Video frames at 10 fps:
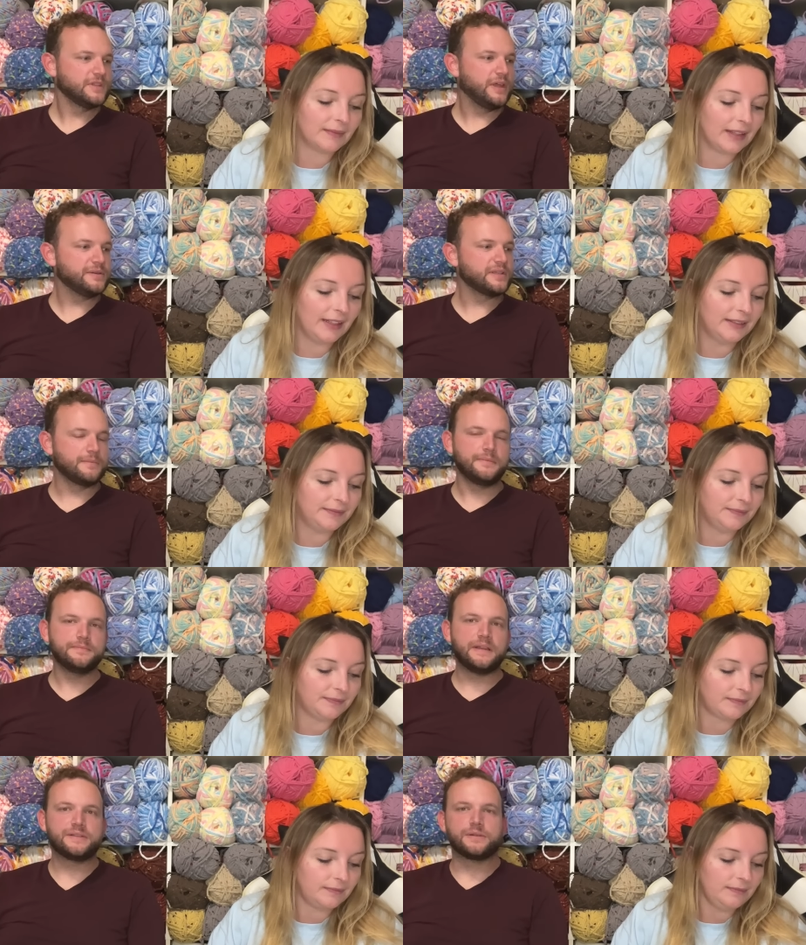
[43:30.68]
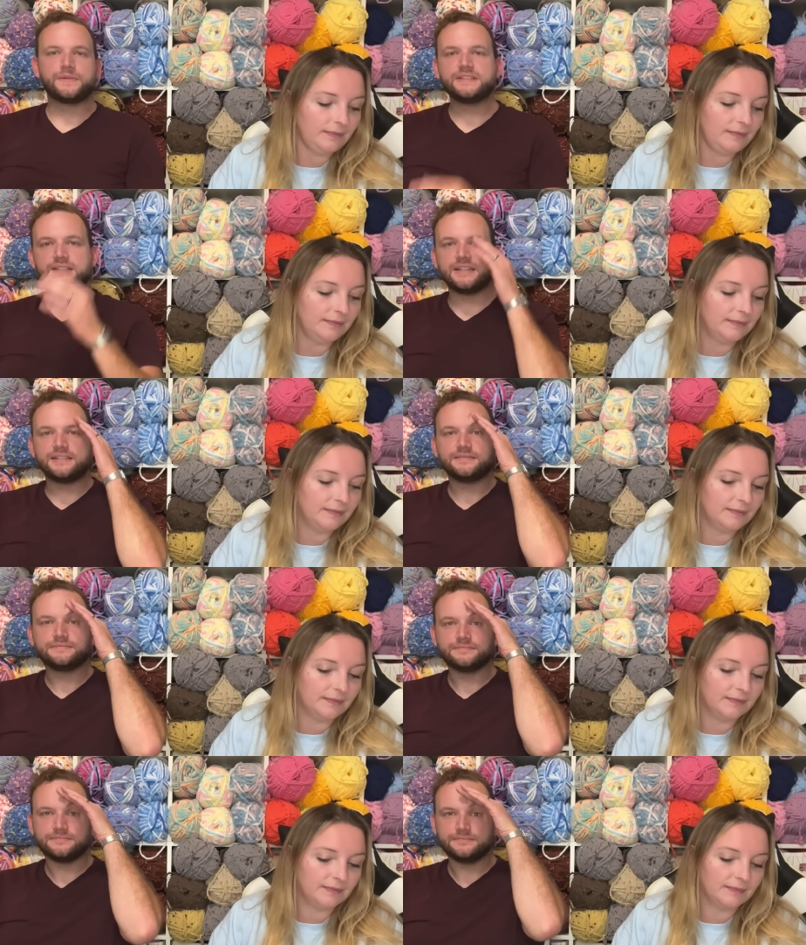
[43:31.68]
Speaker 1: no, that was on that was on Wednesday.
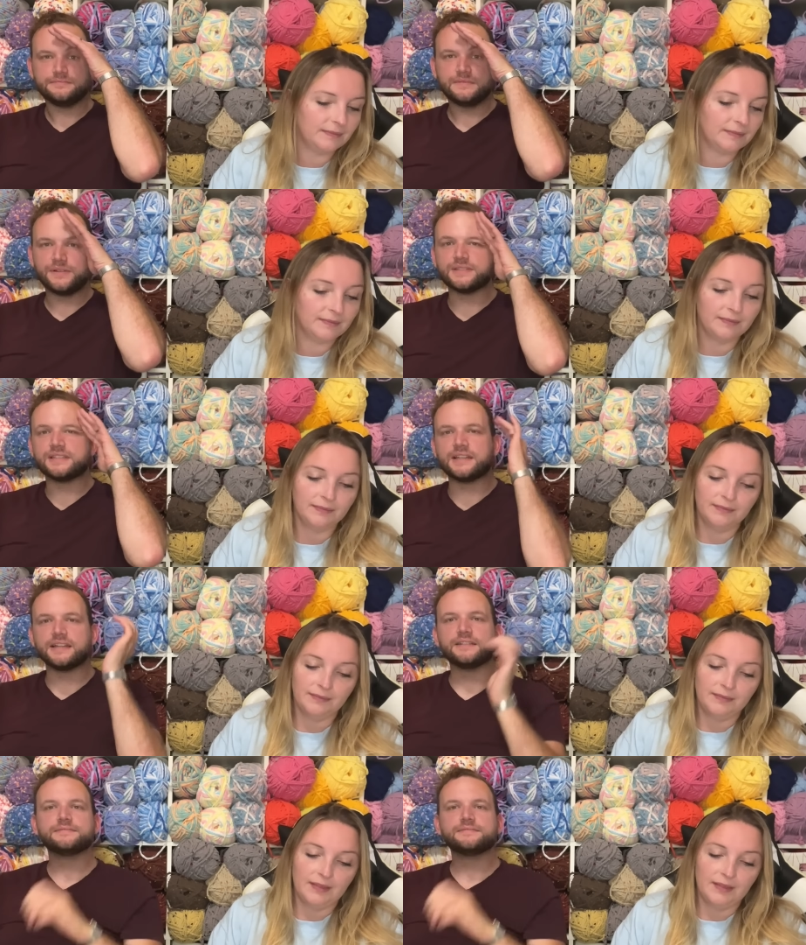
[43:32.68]
That wasn't today.